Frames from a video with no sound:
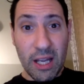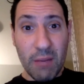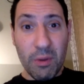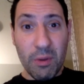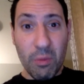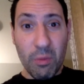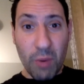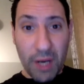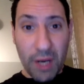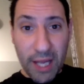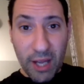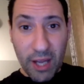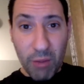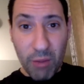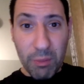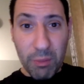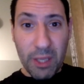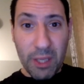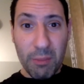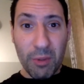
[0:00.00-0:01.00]
we want to help
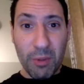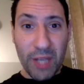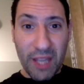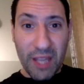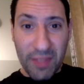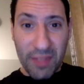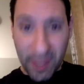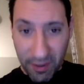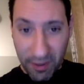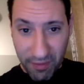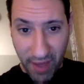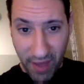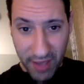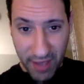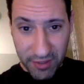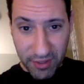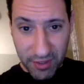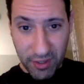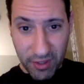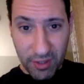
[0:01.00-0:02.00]
people get there
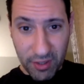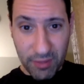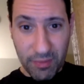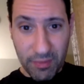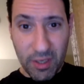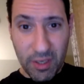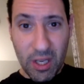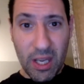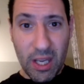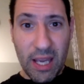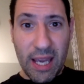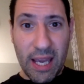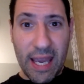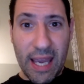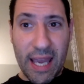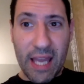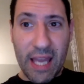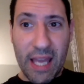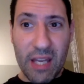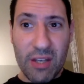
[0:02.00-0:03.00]
faster
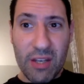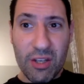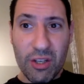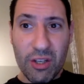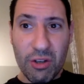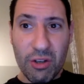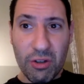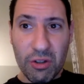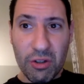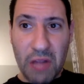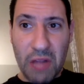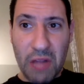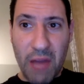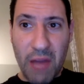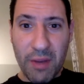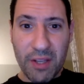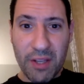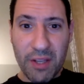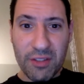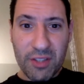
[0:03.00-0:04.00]
and you're
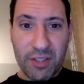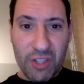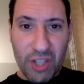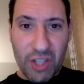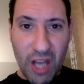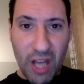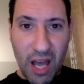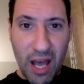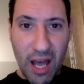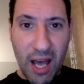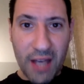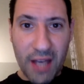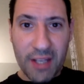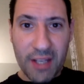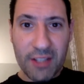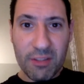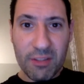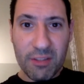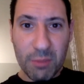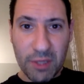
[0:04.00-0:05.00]
allowing such an
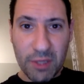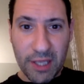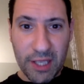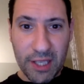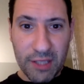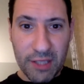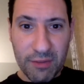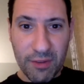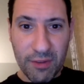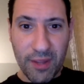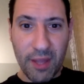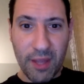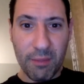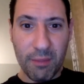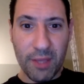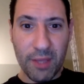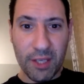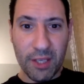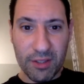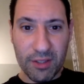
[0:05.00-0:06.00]
honest place for them
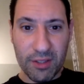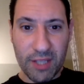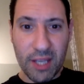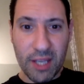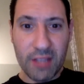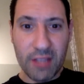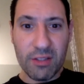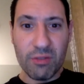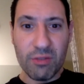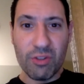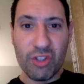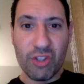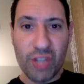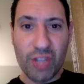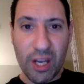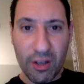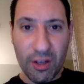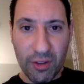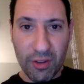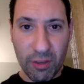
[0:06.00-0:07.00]
like you said to
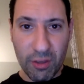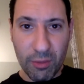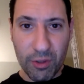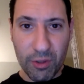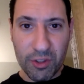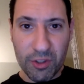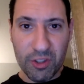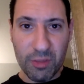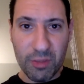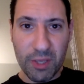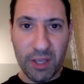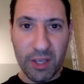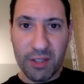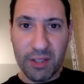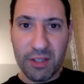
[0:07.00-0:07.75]
share their emotions because